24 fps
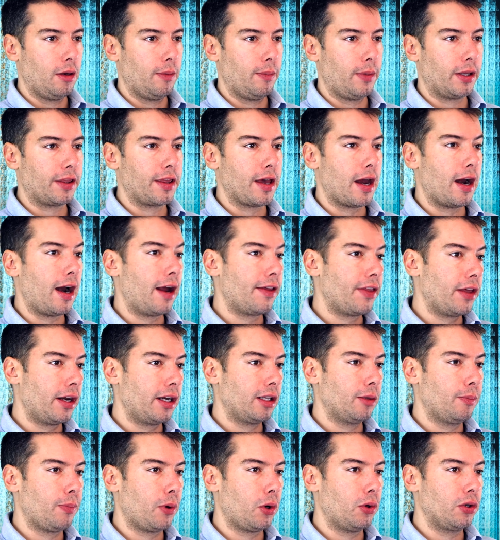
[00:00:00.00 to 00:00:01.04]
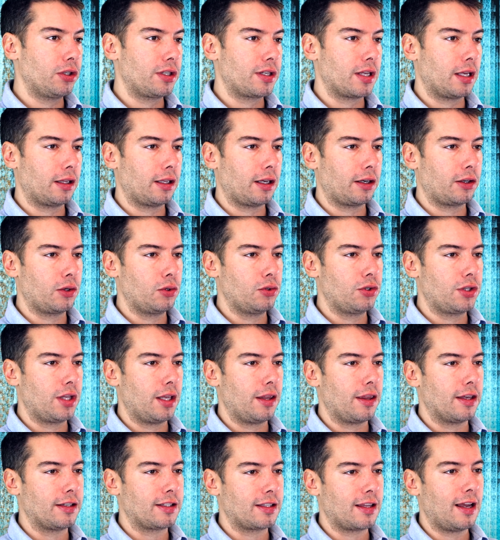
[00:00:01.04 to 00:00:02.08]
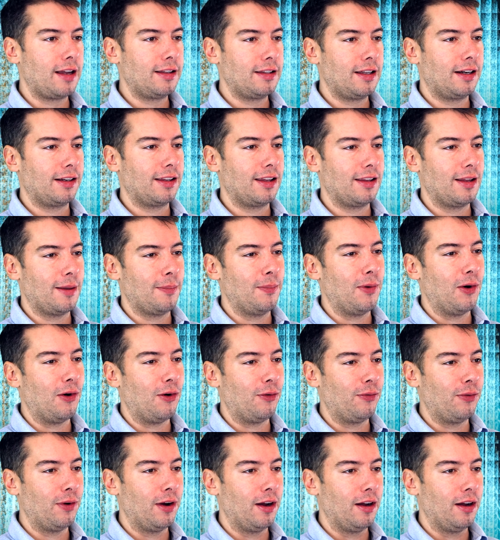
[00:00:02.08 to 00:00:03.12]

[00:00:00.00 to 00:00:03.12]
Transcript: but there are other endpoints that are used in the standard and above